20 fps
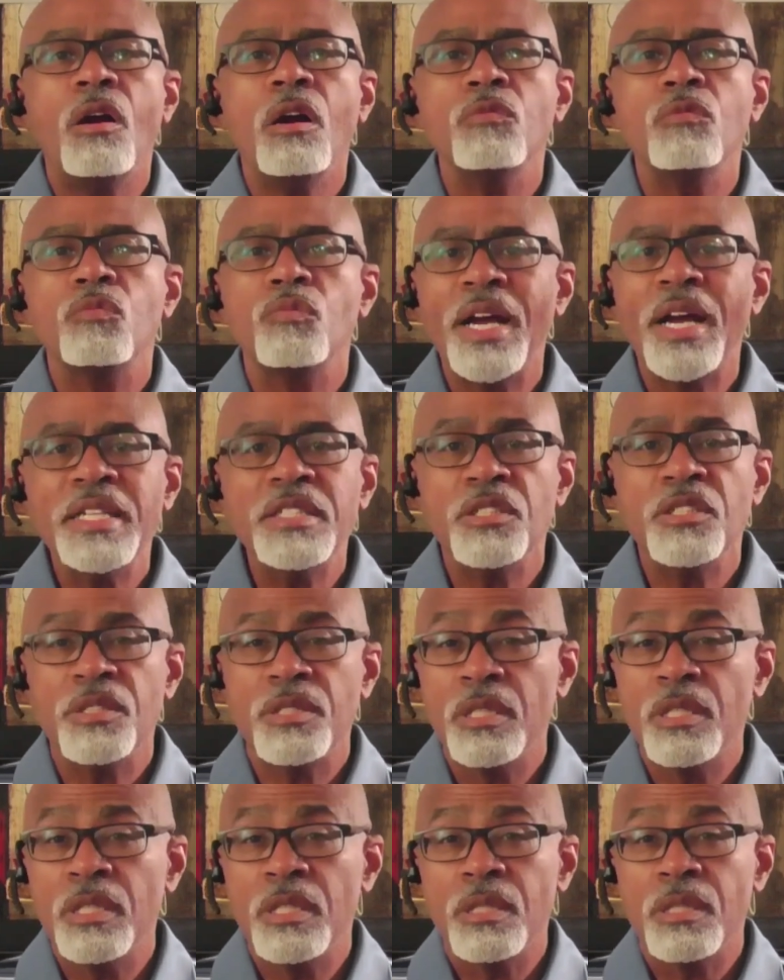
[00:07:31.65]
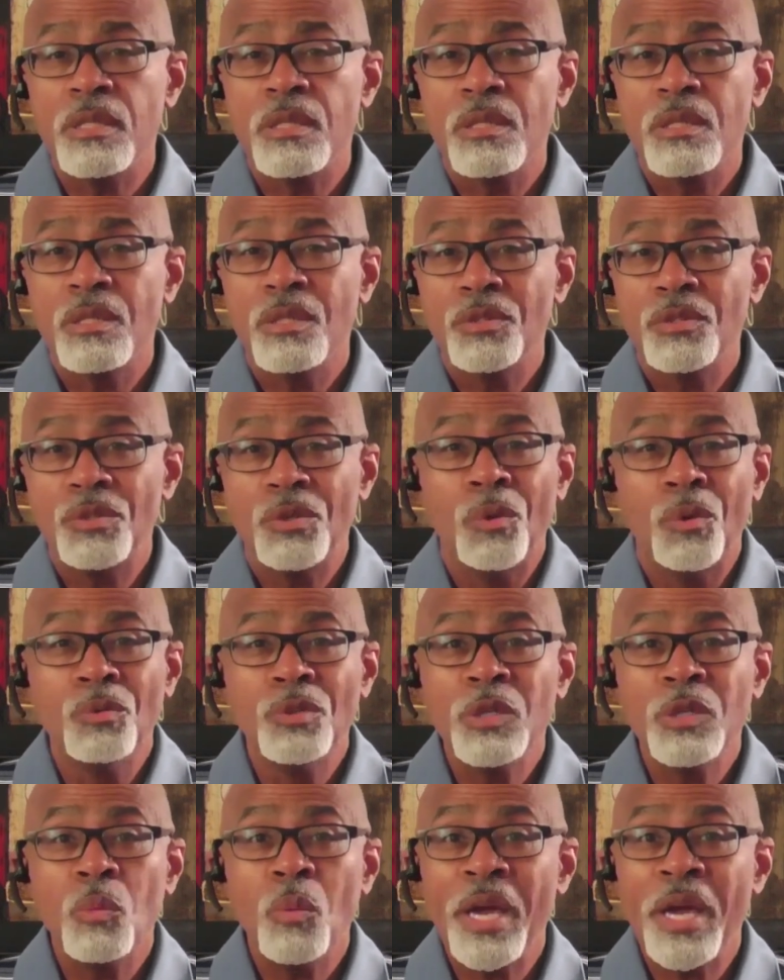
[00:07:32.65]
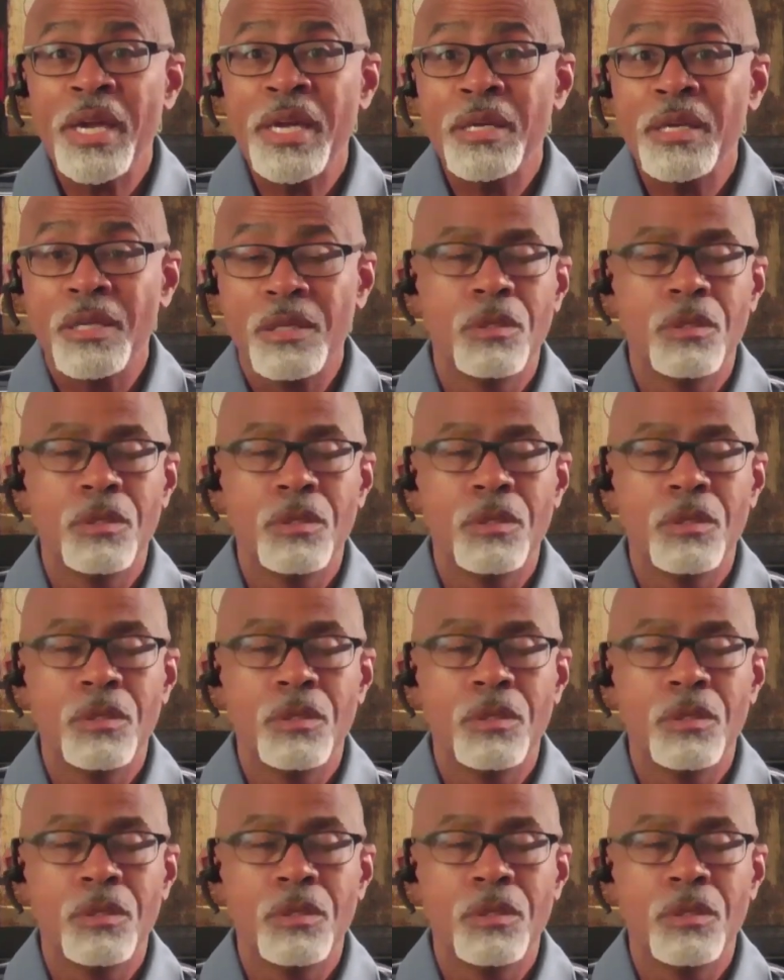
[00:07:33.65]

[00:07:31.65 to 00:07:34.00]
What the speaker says: righteousness, the only way,